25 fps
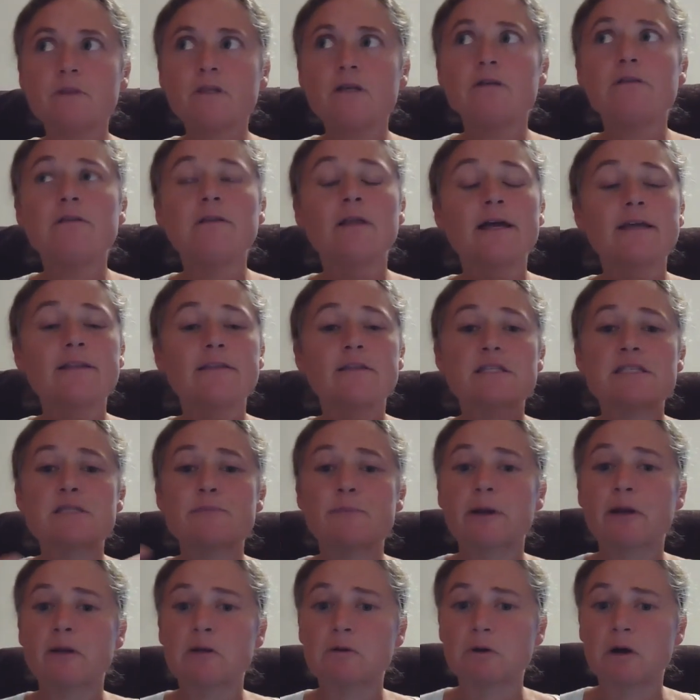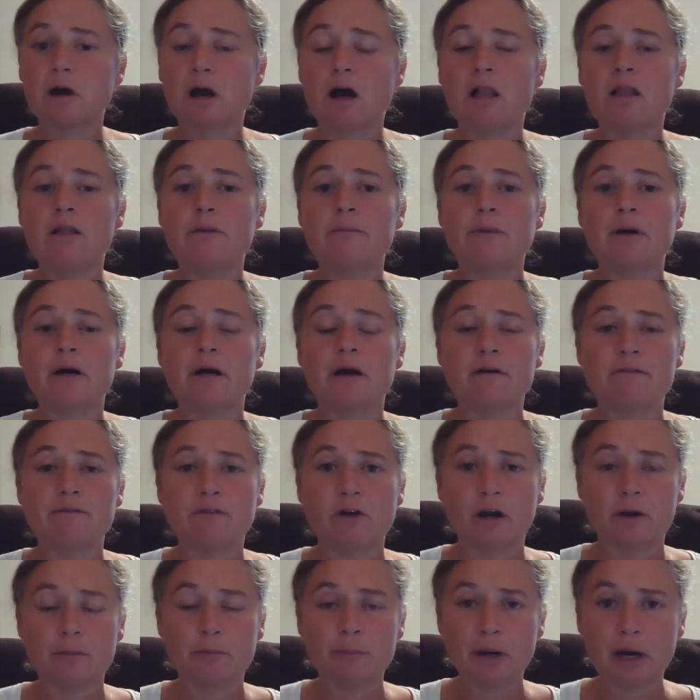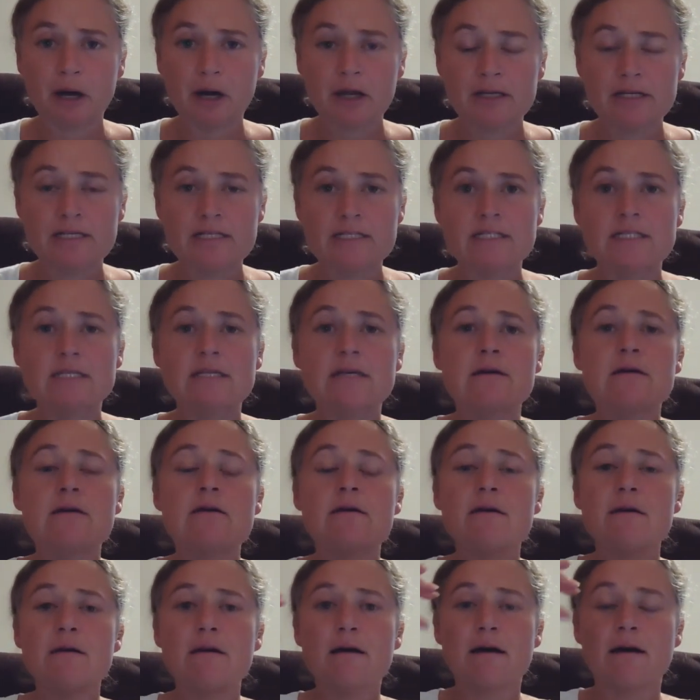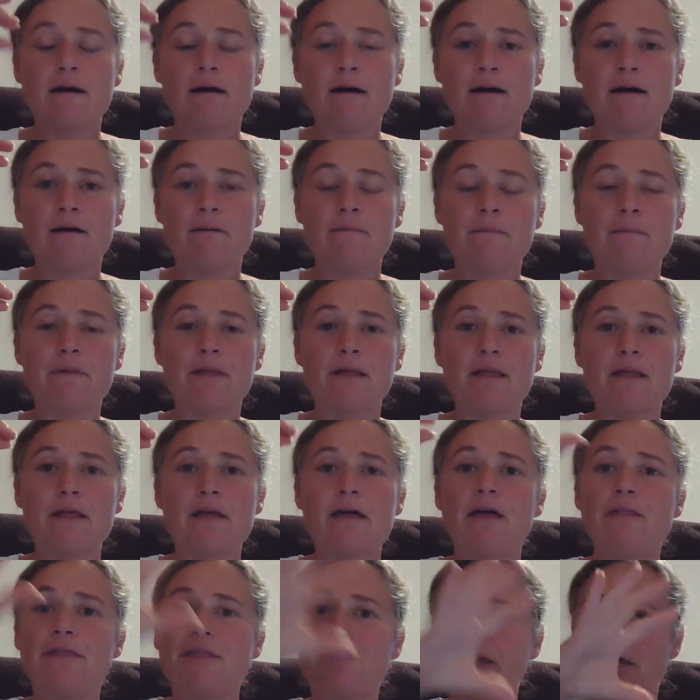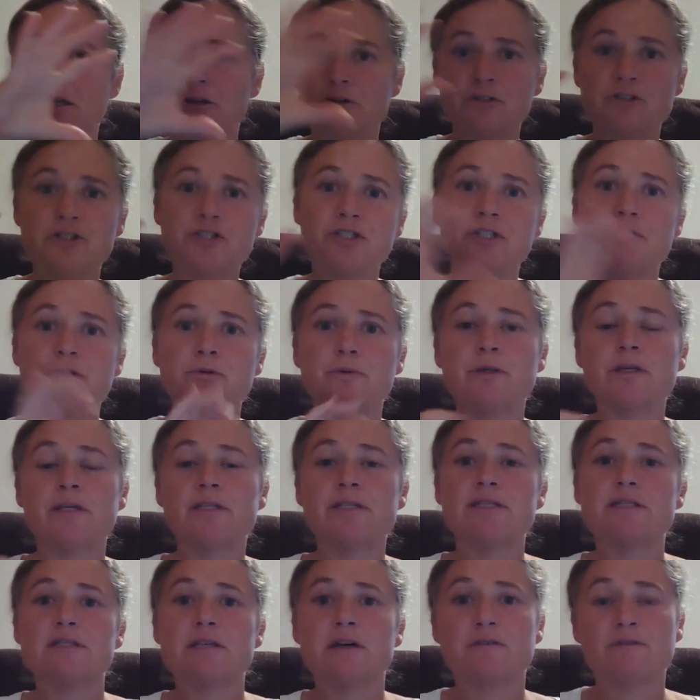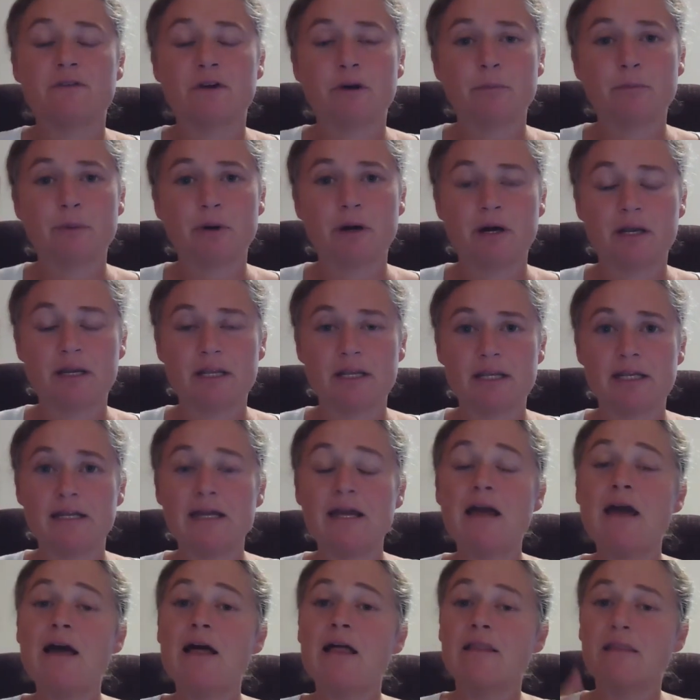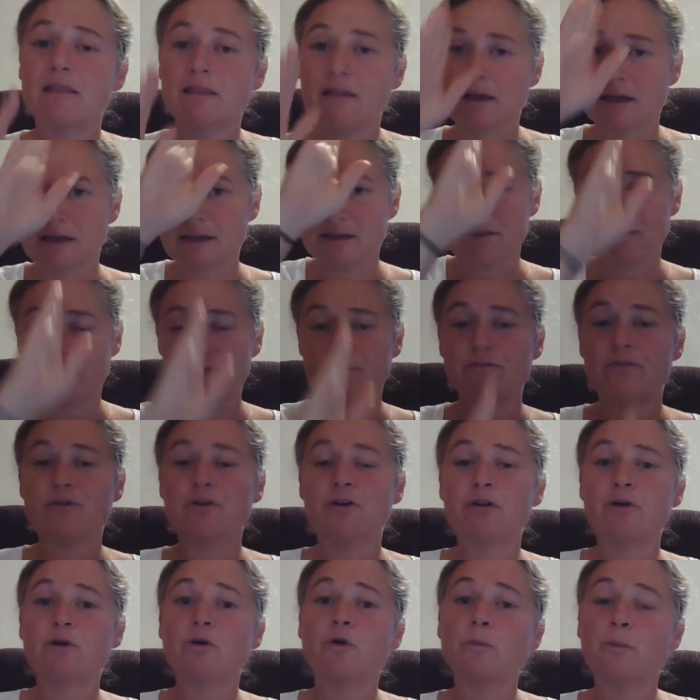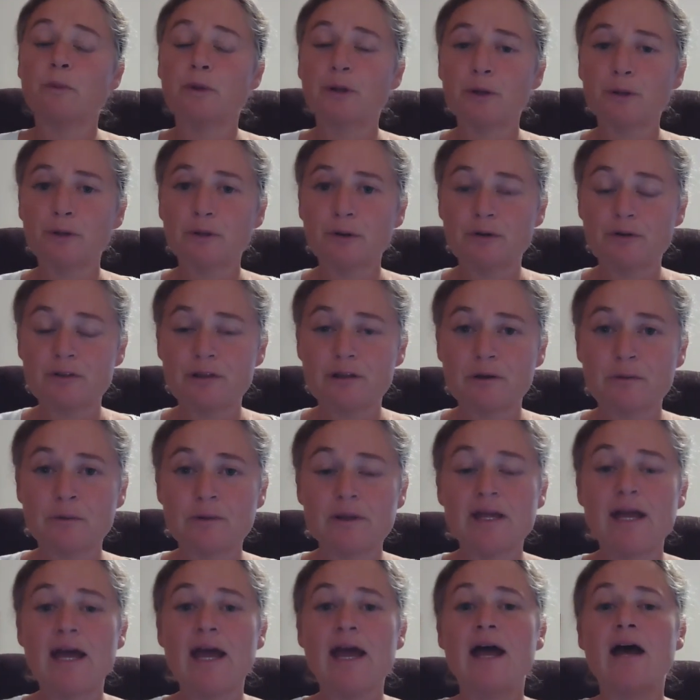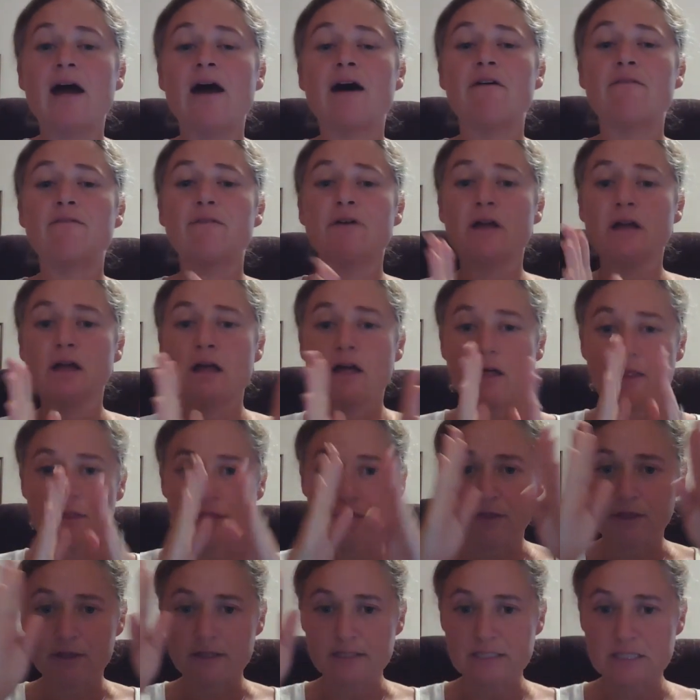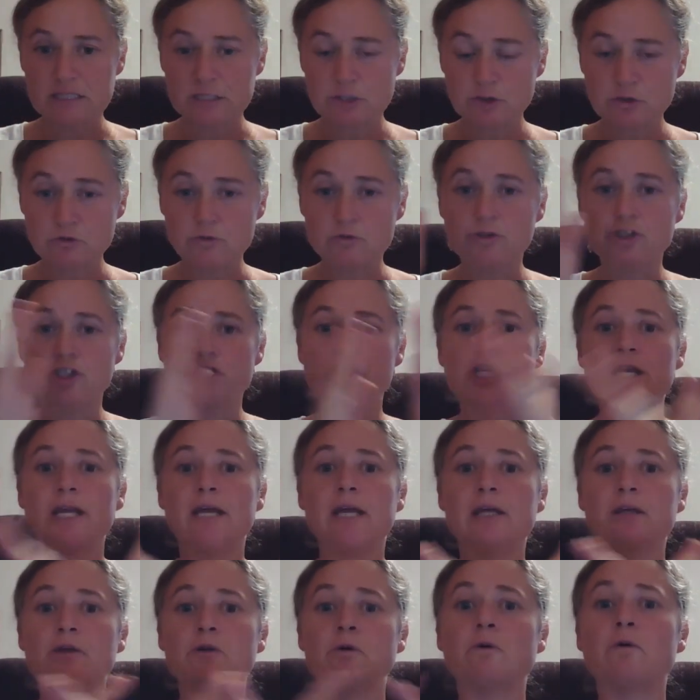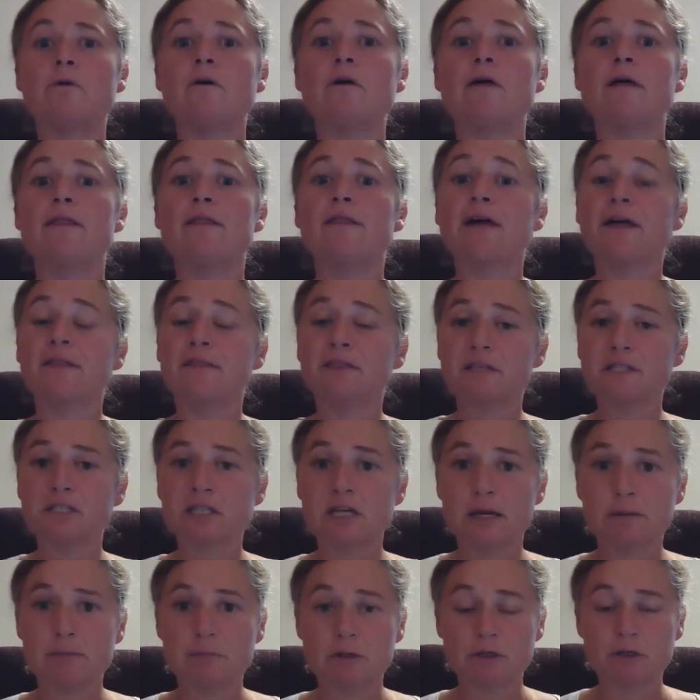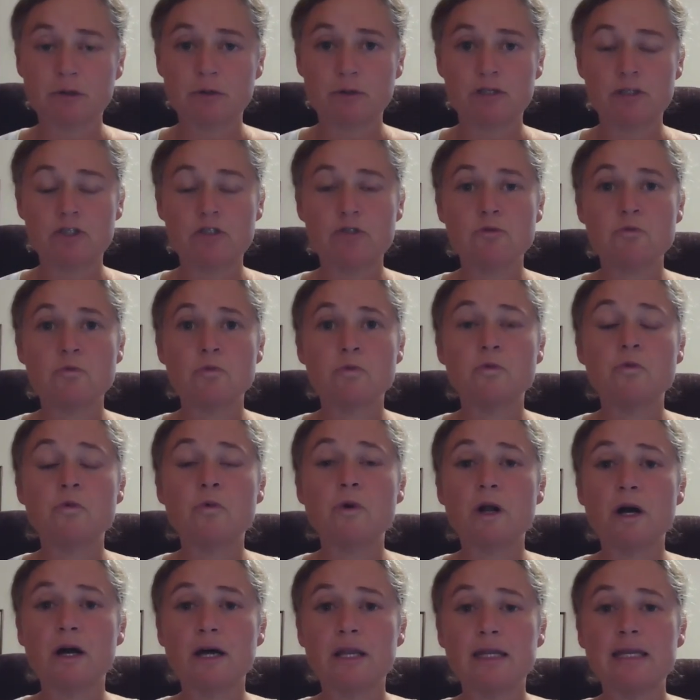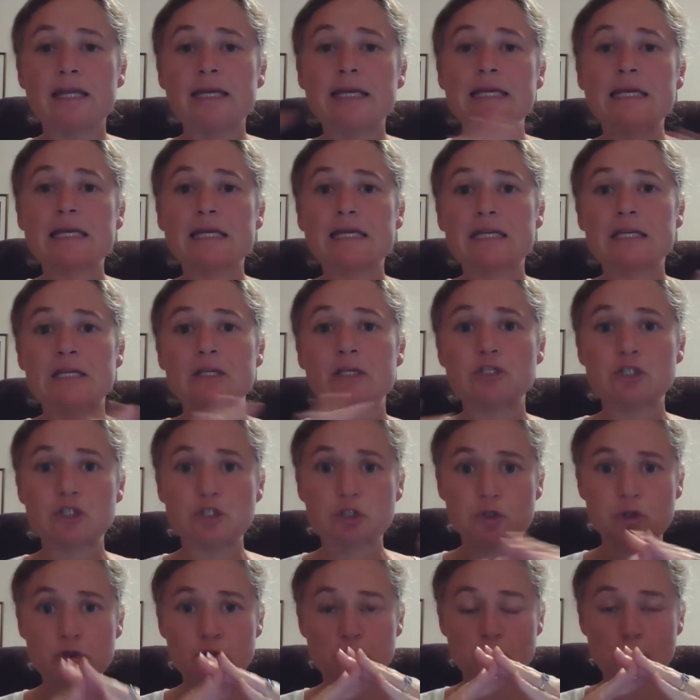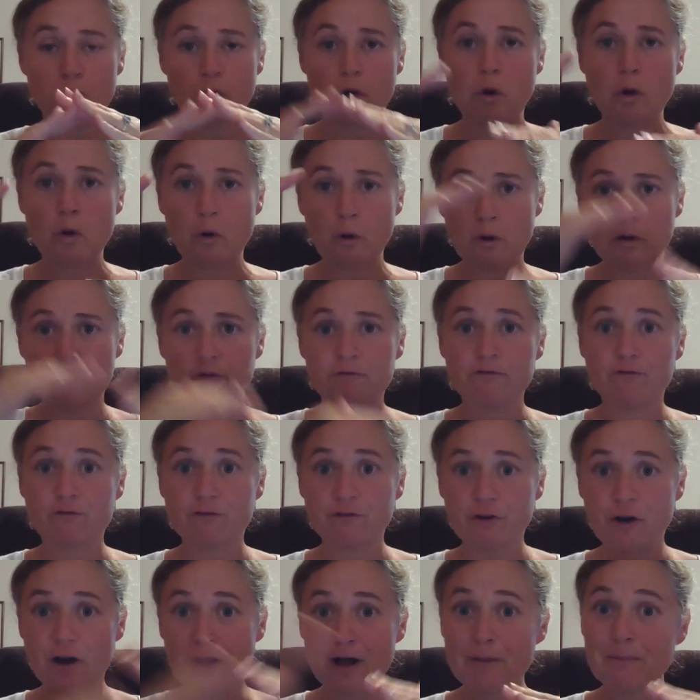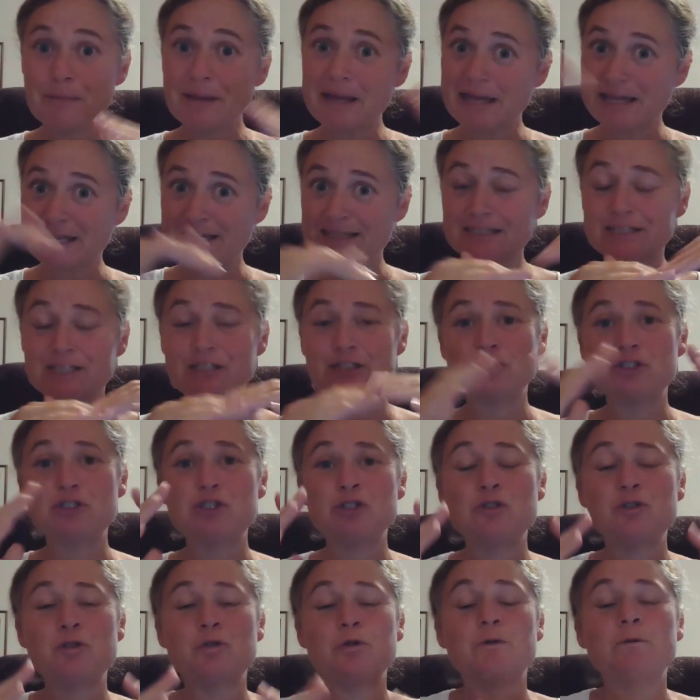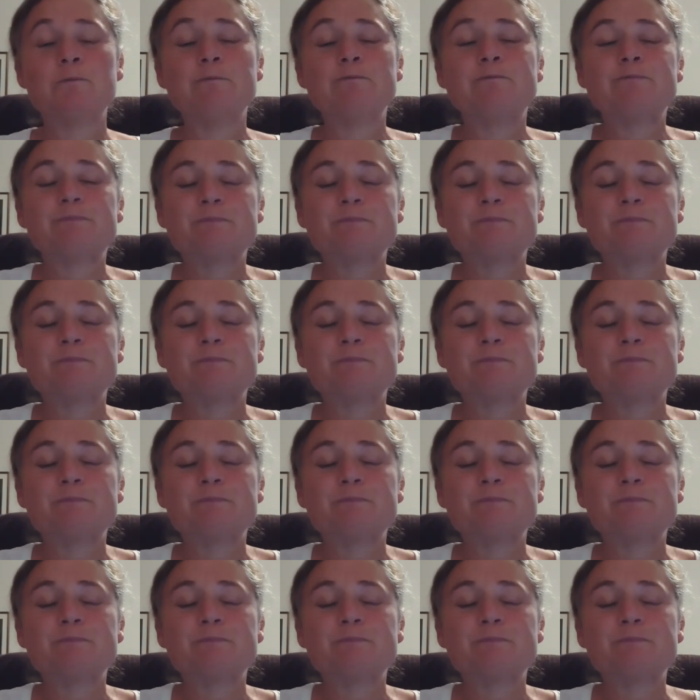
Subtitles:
like the spinal column of our bodies, the energy grids of our body, like the vertical pillar that we have, the central channel that the diamond grids run into, all from and into.